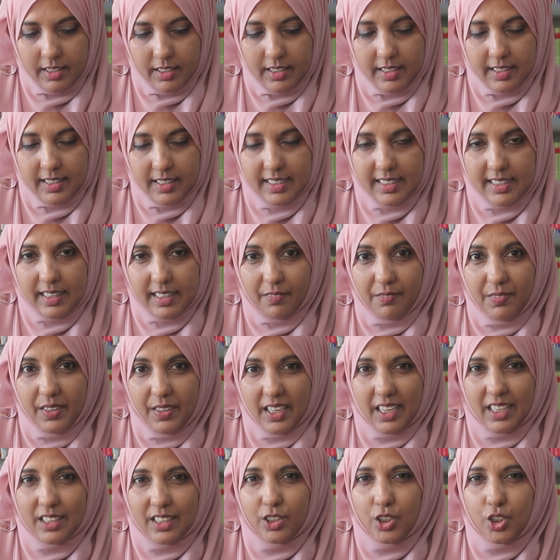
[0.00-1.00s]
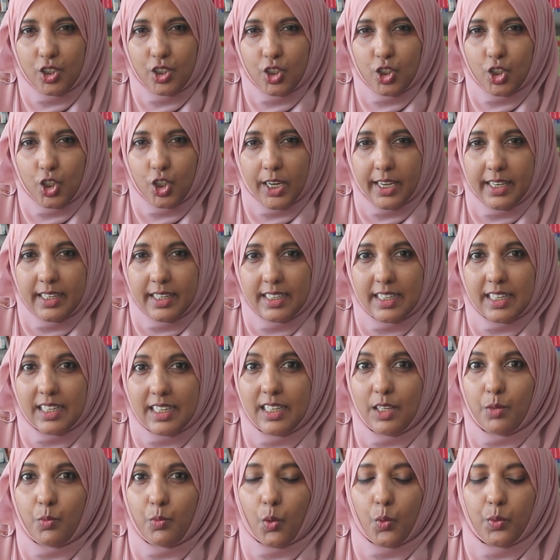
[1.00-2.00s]
Safiyya
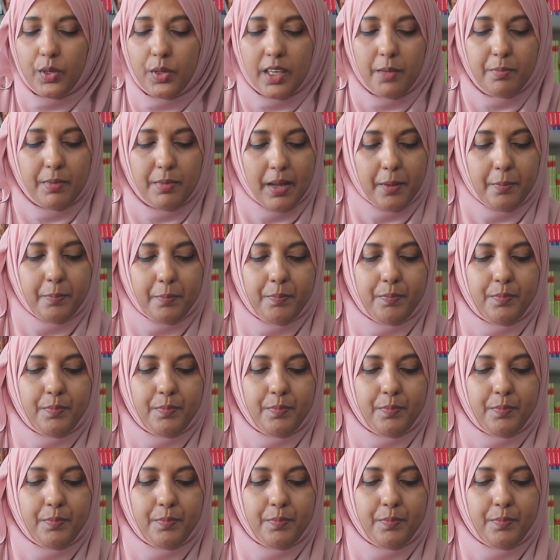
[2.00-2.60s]
gently woke him up.